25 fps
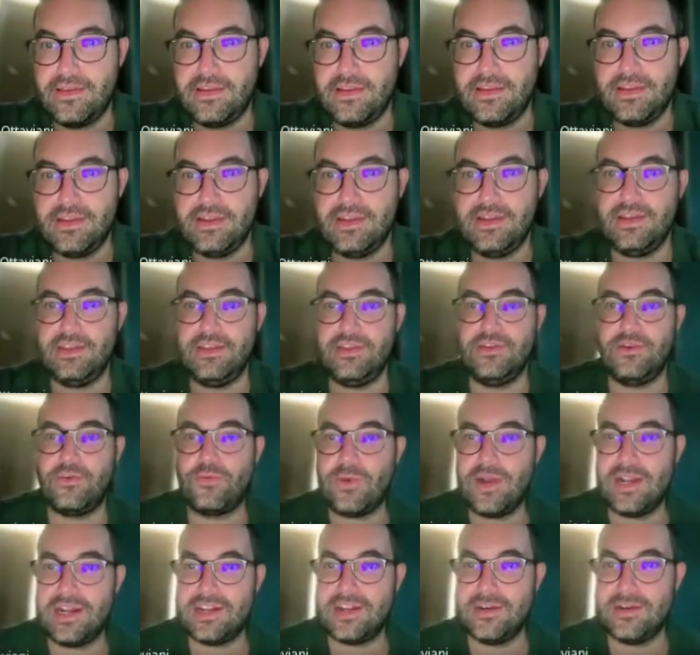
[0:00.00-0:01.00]
You're
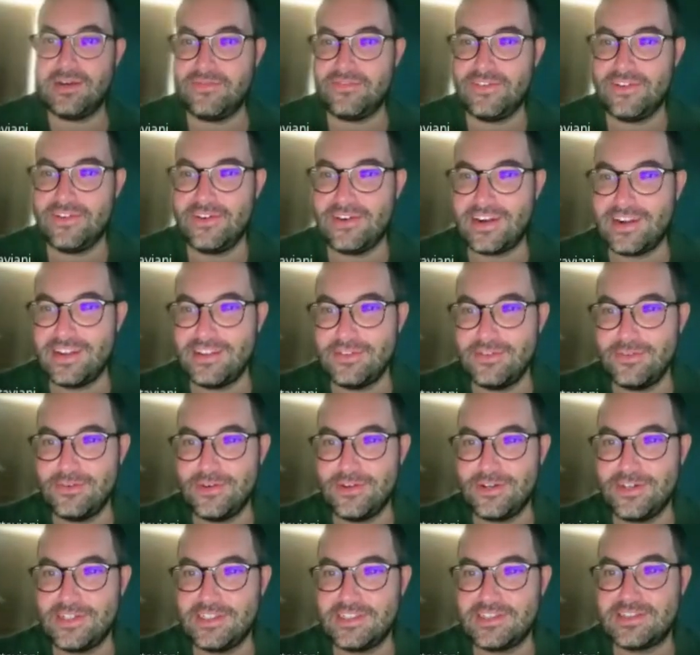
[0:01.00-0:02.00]
welcome, Flora, no
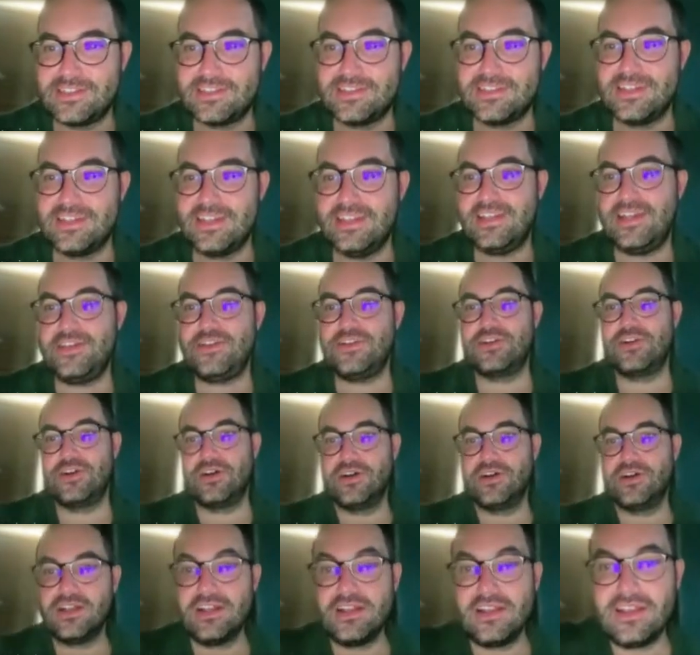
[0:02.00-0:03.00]
worries. There you
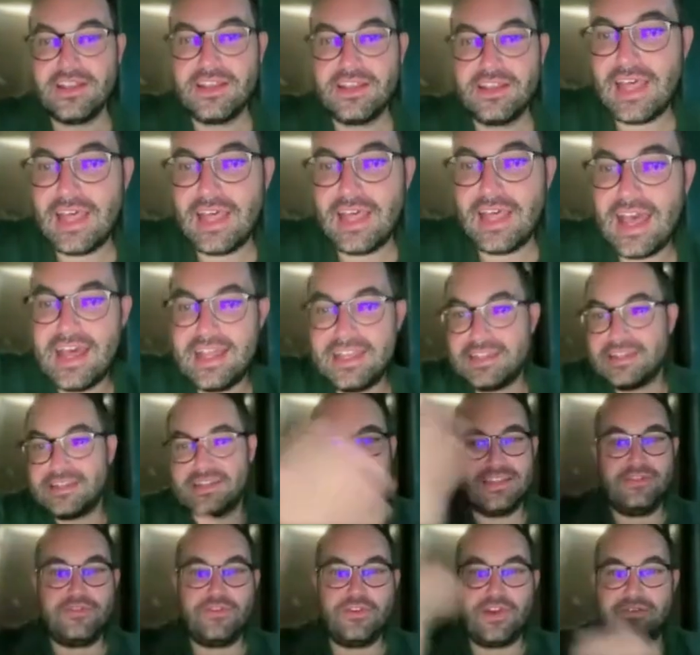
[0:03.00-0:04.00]
go.
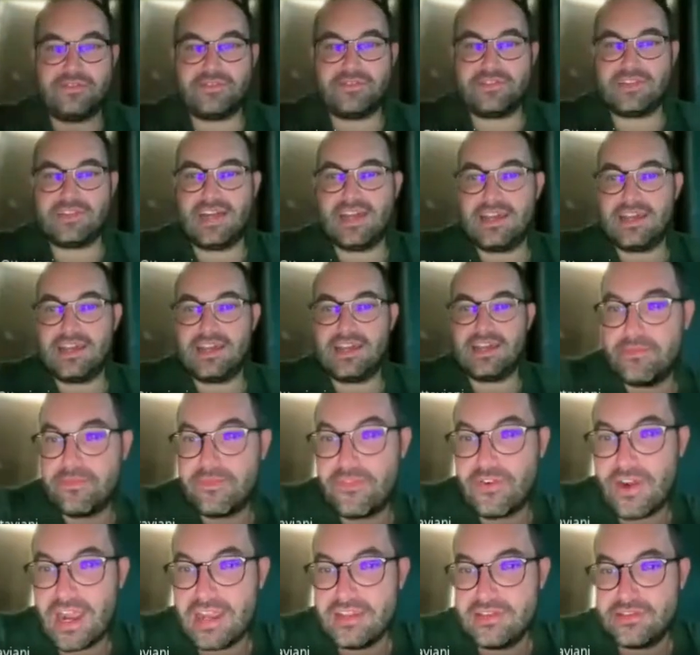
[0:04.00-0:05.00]
If you have time,
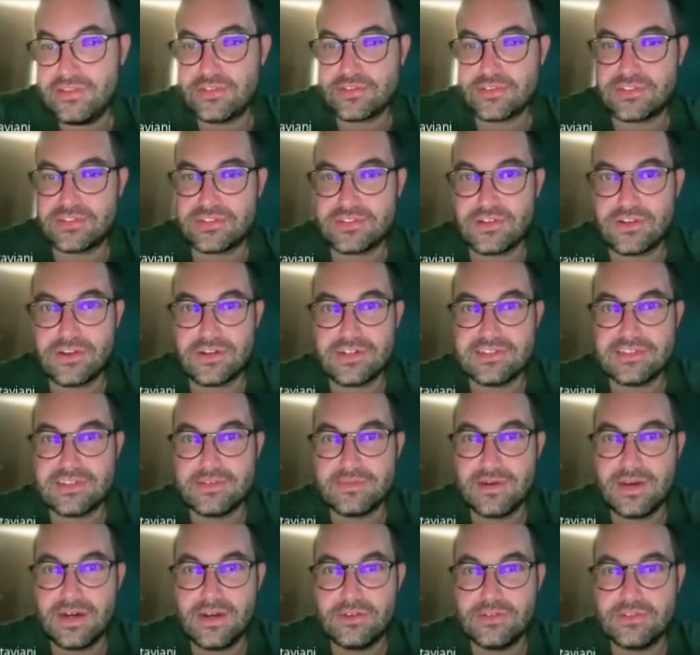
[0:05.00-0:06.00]
write your stories
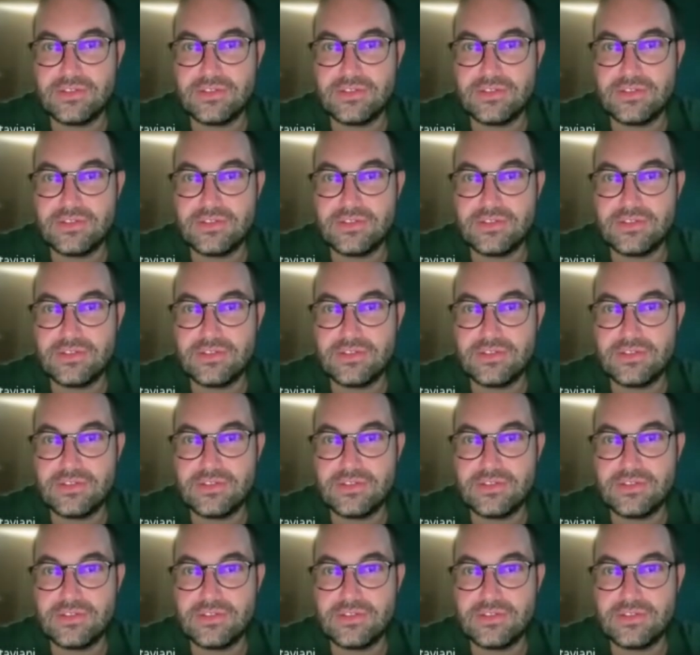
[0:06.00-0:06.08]
about